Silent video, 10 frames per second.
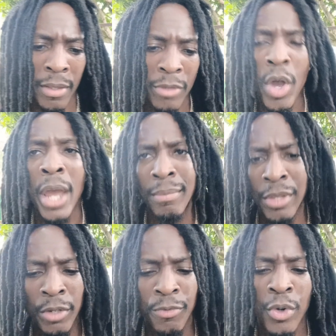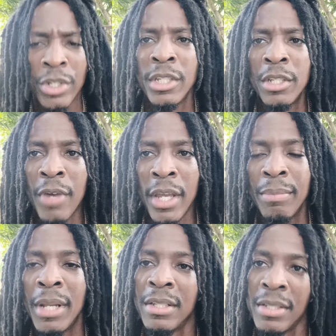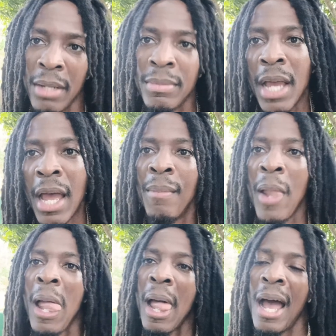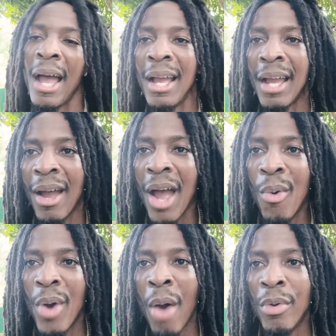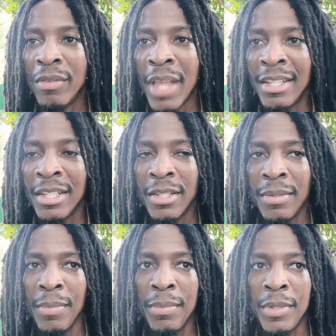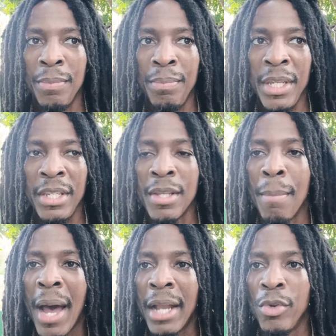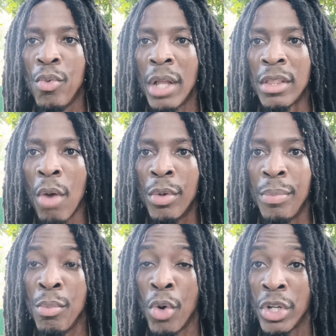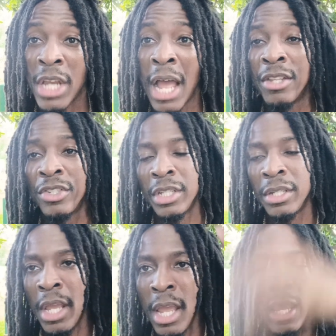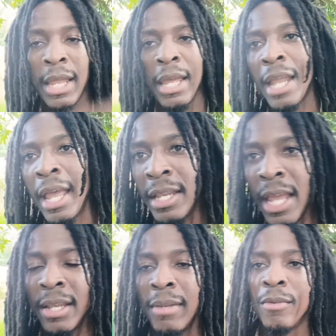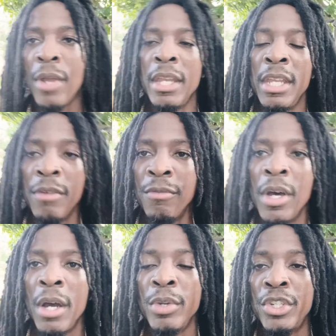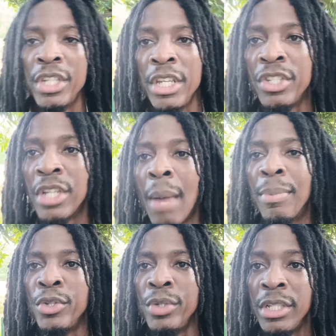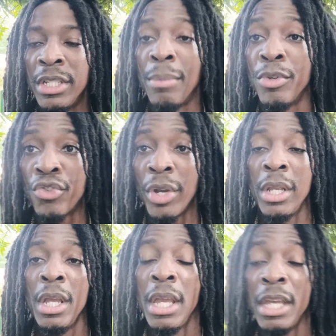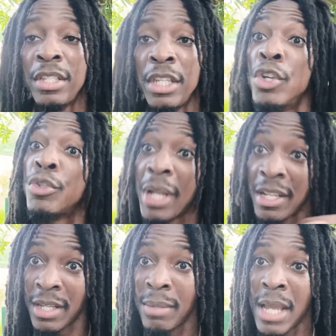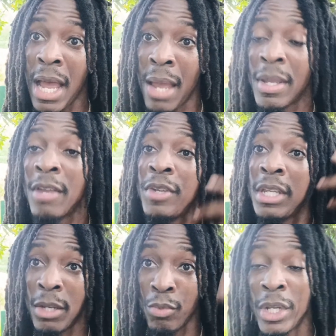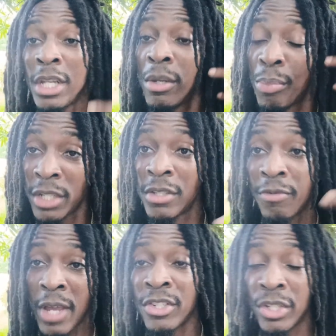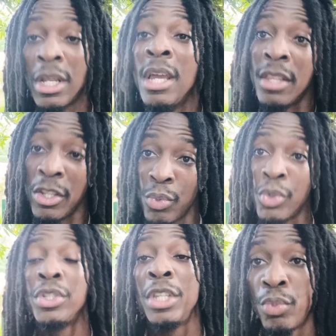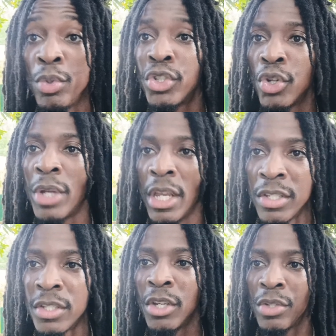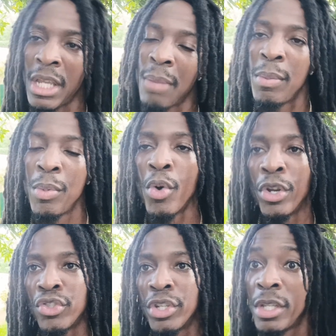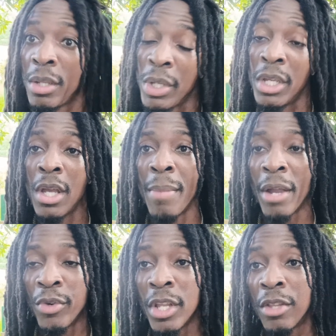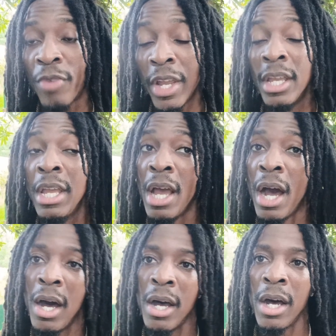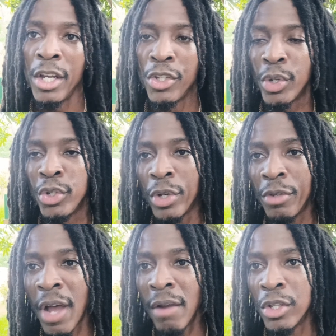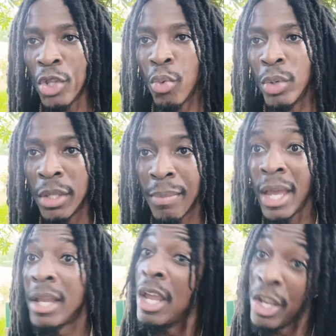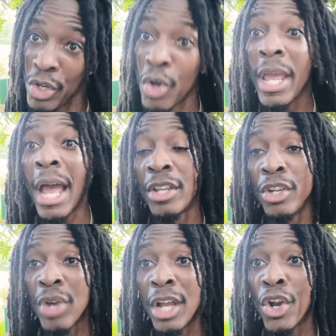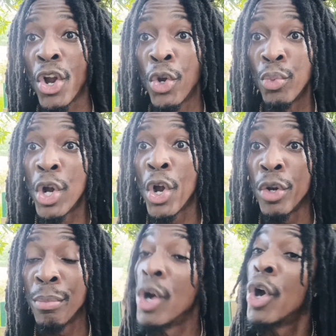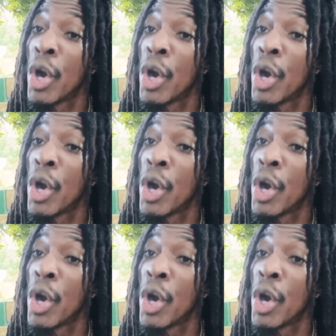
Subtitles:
am looking forward to this fight, but at the same time, I would have liked it to be somebody who I thought would be more challenging and give Richardson Hitchins an opportunity to demonstrate his skills. But at the same time, if he can win in an impressive fashion, this will showcase his skills and get people more interested. And then we could come back for another fight in 2025, good Lord willing, man. You know, they out there trying to earn with Hearn, but